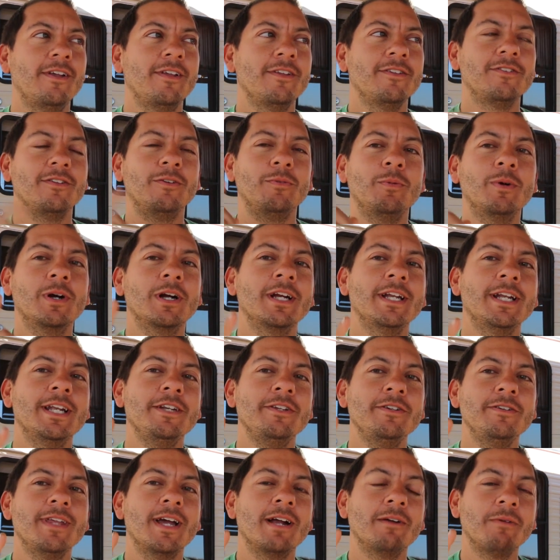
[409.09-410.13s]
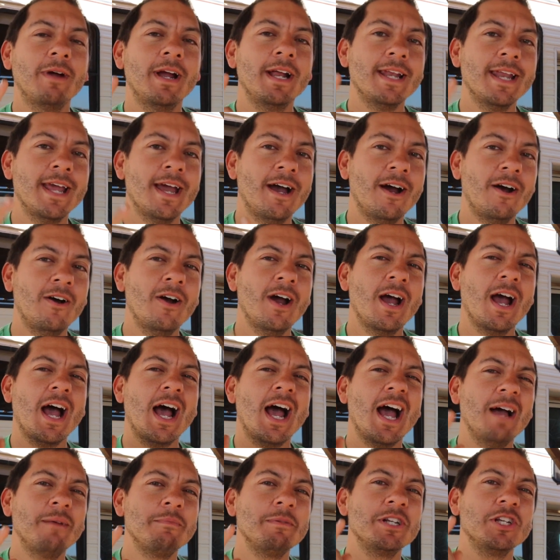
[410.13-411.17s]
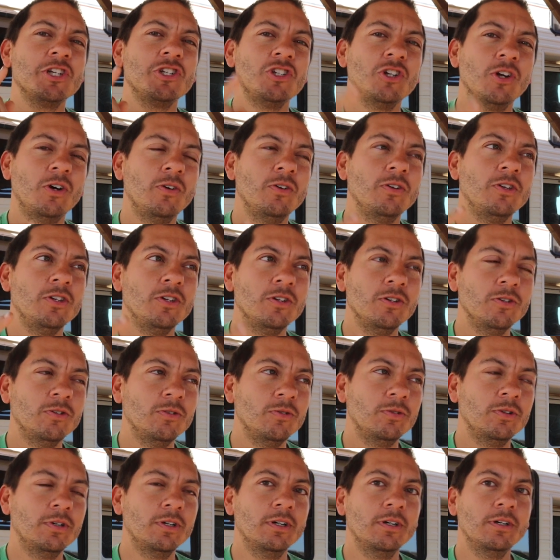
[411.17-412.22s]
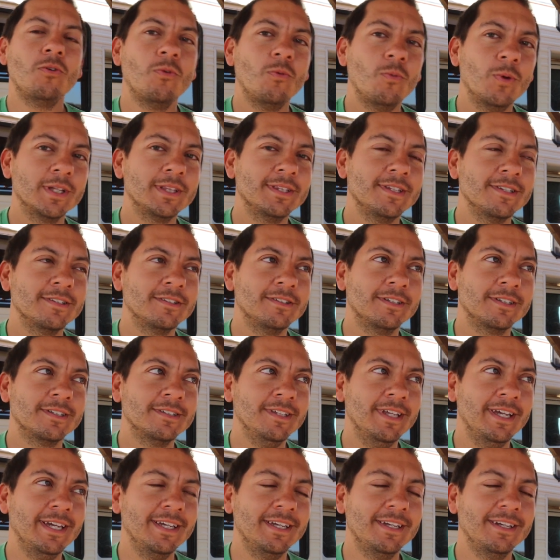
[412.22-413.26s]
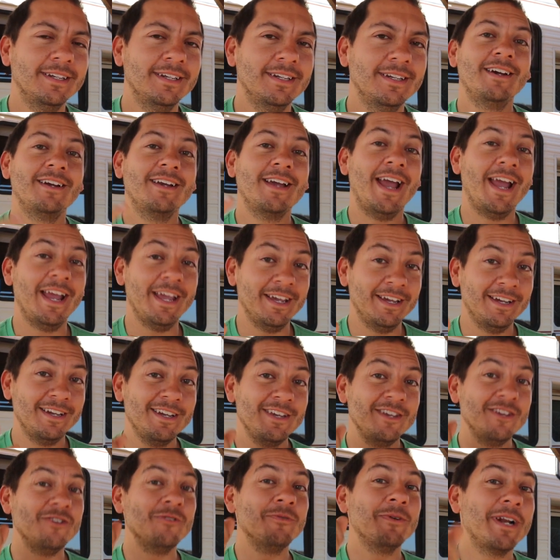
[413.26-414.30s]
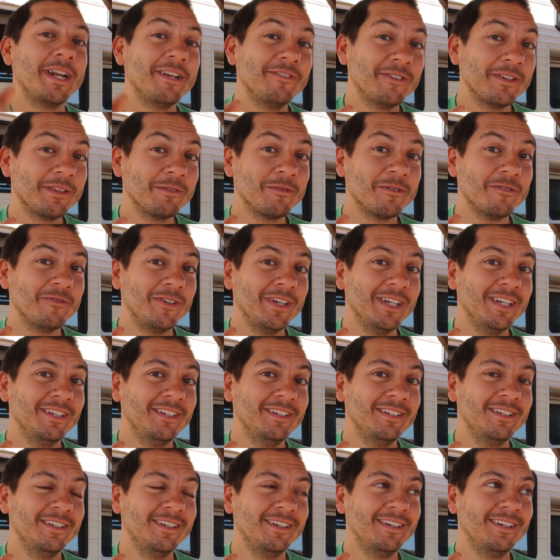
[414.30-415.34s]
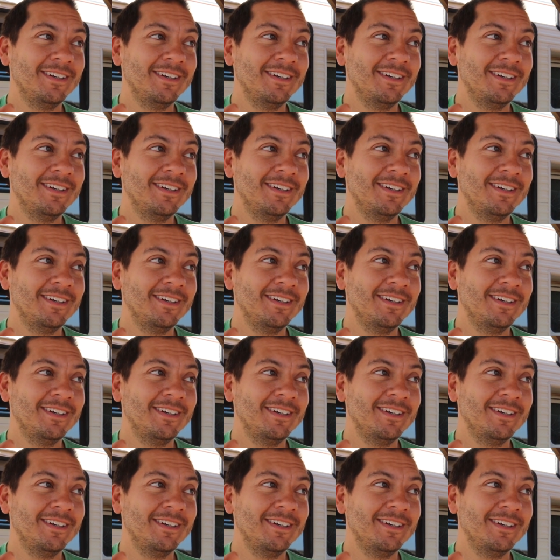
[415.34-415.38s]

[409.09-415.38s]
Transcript: So we're gonna do that right now. I'm gonna show you what this looks like. Okay, you ready for the reveal?